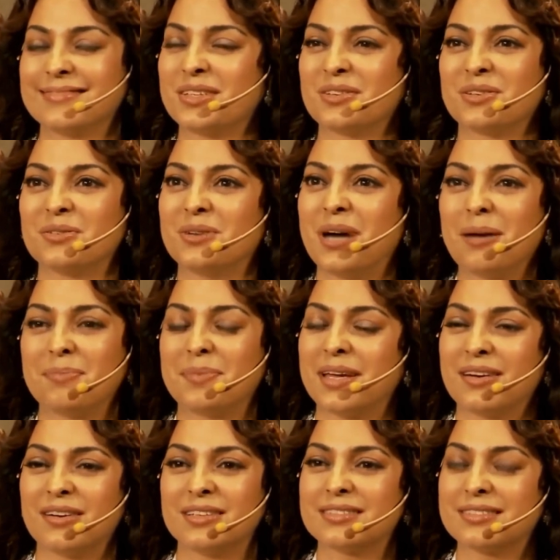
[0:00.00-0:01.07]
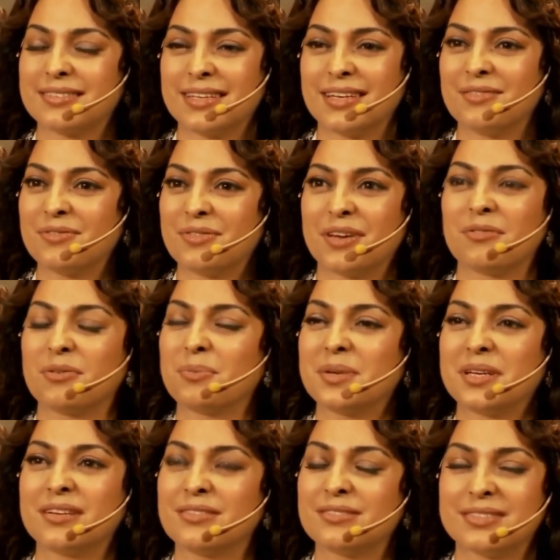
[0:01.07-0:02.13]
you know, up there on screen for
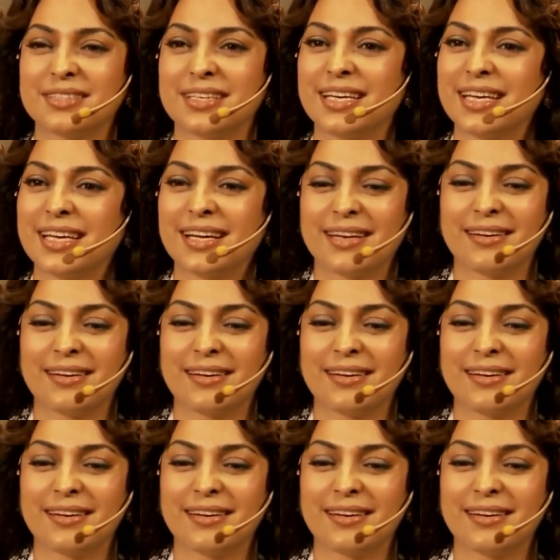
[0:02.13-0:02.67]
everybody to see,